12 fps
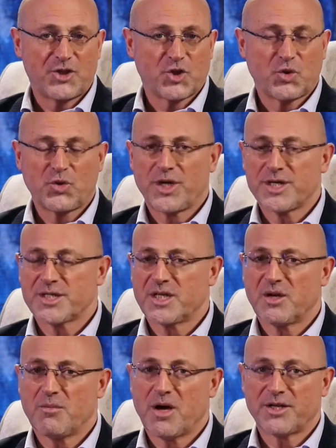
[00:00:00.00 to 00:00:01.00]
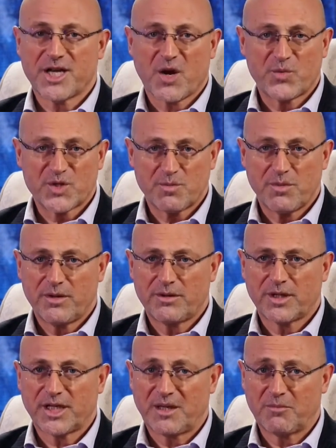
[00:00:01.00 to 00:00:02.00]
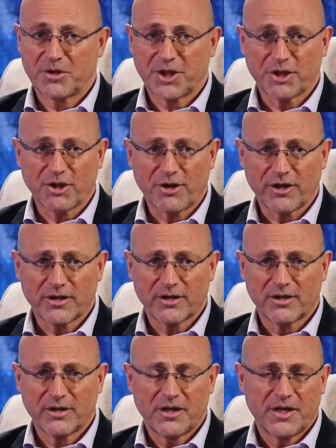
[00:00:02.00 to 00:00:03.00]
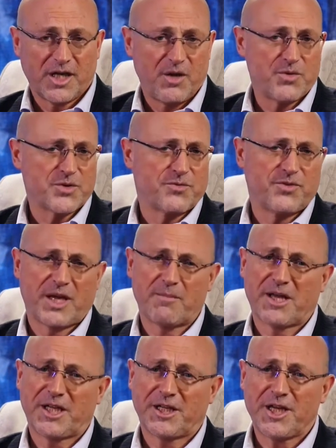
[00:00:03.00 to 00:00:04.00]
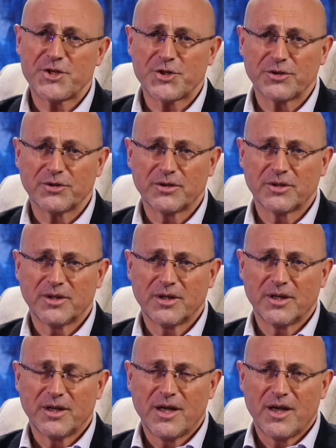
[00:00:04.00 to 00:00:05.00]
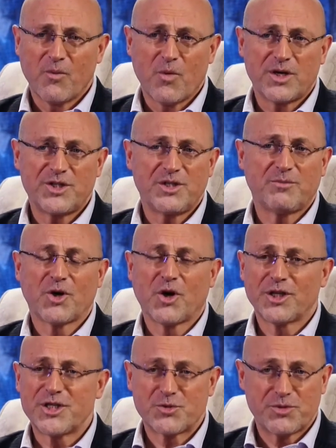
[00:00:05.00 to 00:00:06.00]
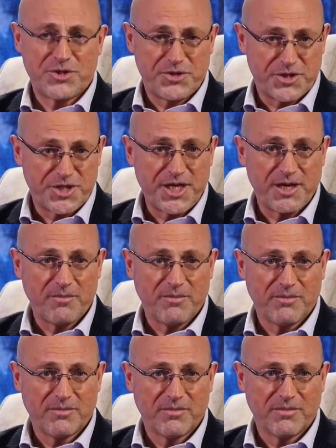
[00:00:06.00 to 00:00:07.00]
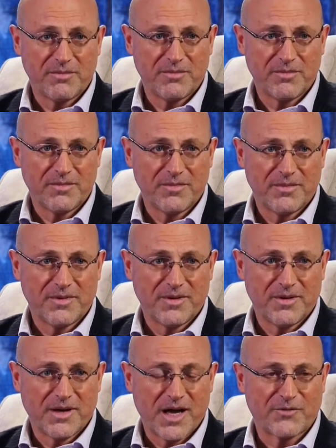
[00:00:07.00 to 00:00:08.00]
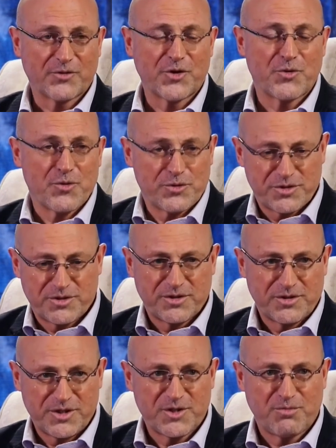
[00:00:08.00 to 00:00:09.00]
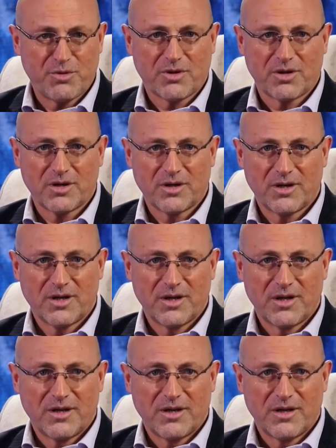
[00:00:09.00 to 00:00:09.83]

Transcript: I told you yesterday about Darwin Smith at Kimberly Clark. He was a phlegmatic nature. When Jim Collins went to see him, after he wrote his book,